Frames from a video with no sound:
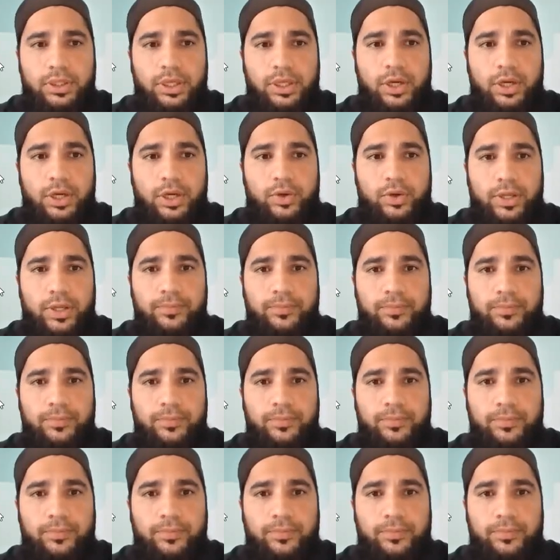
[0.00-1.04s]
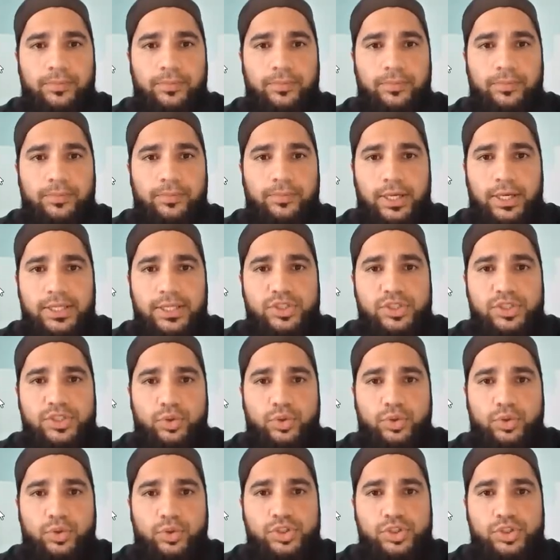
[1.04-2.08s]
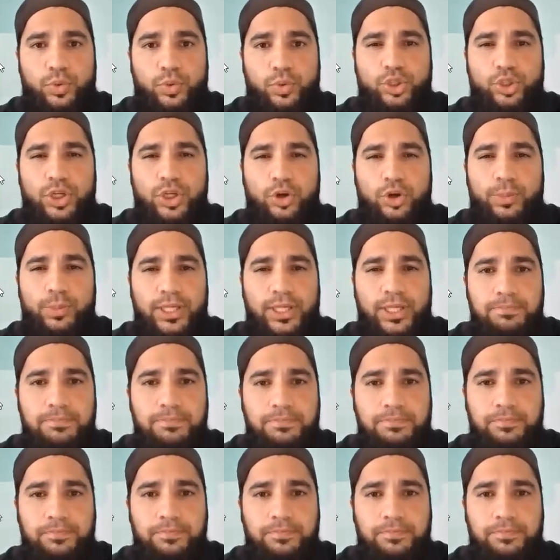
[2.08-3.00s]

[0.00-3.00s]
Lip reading: Okay. Right. So what do you know about lam?